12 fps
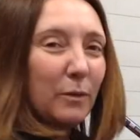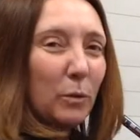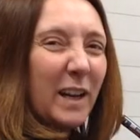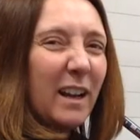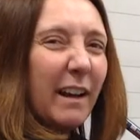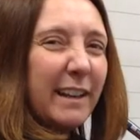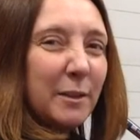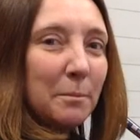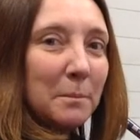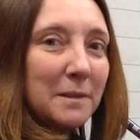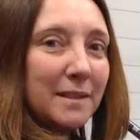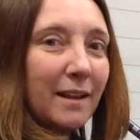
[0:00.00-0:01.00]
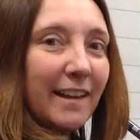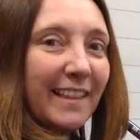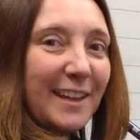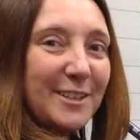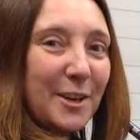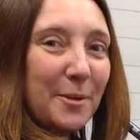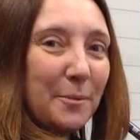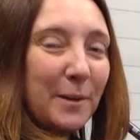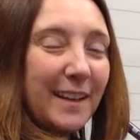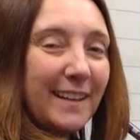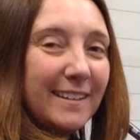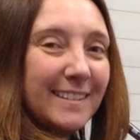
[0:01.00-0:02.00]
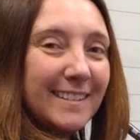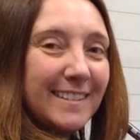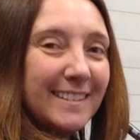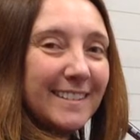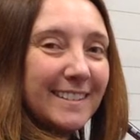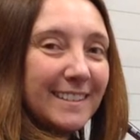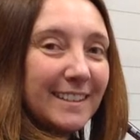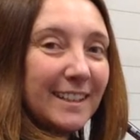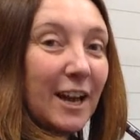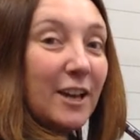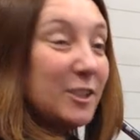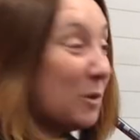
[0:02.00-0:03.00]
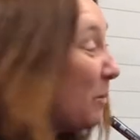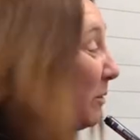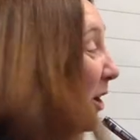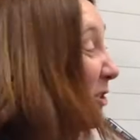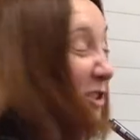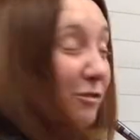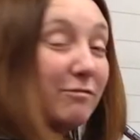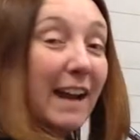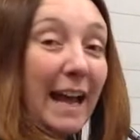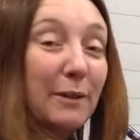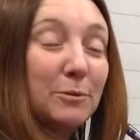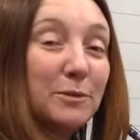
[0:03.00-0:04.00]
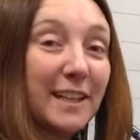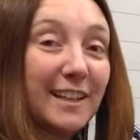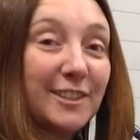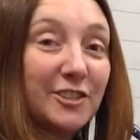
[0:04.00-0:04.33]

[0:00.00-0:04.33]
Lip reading: We like numbers like that, don't we? So I'm going to round and